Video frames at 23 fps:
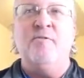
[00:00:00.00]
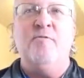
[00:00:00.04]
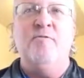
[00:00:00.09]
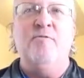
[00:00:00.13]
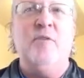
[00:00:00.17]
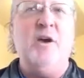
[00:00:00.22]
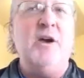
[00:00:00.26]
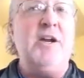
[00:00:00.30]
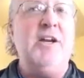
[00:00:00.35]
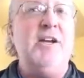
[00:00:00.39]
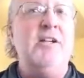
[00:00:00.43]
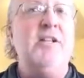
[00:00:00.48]

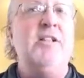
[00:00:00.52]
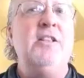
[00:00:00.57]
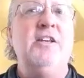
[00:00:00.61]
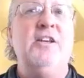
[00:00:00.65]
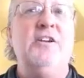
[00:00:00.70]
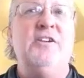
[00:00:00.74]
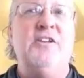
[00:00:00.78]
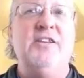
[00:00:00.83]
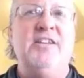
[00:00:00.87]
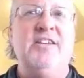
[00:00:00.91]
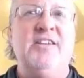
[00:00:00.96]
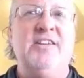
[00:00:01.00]
Very
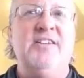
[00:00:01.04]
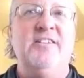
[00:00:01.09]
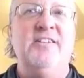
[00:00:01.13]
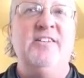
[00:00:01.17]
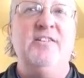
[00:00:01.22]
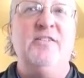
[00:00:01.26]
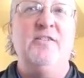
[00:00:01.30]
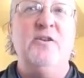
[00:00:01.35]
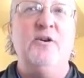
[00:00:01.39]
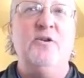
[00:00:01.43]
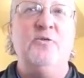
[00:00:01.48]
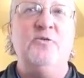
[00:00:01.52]
clearly,
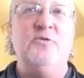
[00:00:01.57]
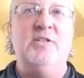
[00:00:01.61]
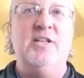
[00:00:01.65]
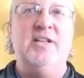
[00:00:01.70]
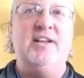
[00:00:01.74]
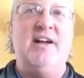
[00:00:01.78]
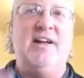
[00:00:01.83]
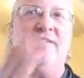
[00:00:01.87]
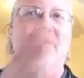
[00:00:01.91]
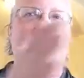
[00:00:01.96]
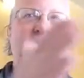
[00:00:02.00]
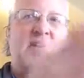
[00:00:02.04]
those that
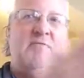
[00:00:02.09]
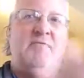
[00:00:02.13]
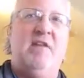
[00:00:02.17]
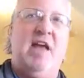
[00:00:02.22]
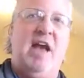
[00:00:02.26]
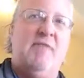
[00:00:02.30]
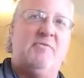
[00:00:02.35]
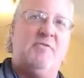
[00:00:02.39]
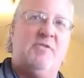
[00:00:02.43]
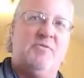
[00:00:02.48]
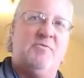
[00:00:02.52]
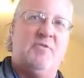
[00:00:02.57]
got saved
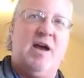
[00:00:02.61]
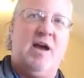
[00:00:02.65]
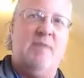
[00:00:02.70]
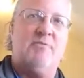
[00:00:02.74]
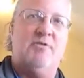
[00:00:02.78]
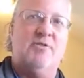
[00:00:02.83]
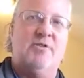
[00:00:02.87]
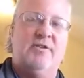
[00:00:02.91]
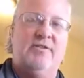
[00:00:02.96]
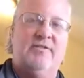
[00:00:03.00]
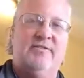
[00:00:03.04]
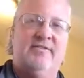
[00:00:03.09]
after the
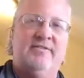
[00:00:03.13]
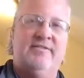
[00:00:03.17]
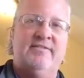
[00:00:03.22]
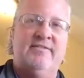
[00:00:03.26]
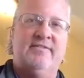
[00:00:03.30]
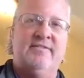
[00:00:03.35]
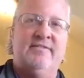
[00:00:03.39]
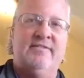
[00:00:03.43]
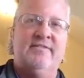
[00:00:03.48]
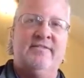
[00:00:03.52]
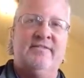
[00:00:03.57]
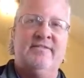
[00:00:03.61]
rapture
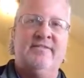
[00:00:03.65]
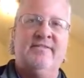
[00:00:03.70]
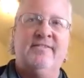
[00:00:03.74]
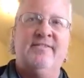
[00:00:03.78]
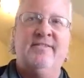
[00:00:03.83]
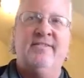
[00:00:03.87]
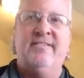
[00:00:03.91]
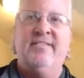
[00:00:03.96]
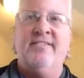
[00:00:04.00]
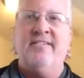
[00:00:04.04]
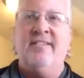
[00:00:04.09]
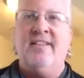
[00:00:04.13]

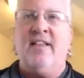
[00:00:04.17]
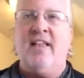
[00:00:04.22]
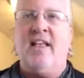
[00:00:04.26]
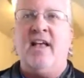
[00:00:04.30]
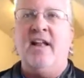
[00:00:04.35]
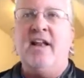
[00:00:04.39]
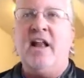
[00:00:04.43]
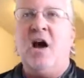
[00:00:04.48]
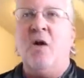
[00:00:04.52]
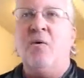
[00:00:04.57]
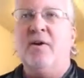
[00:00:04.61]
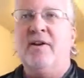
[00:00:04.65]

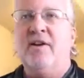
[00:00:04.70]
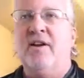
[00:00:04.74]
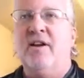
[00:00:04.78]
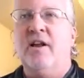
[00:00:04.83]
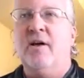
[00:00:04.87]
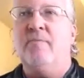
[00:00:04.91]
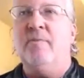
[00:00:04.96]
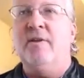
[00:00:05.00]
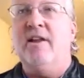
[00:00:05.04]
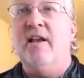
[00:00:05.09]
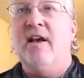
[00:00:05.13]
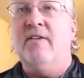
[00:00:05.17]
and now ended
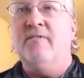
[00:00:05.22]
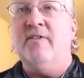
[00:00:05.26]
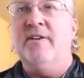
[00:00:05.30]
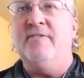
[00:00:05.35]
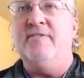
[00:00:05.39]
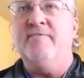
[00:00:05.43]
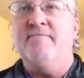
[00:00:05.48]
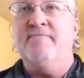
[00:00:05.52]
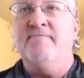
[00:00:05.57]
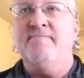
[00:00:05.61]
up in heaven.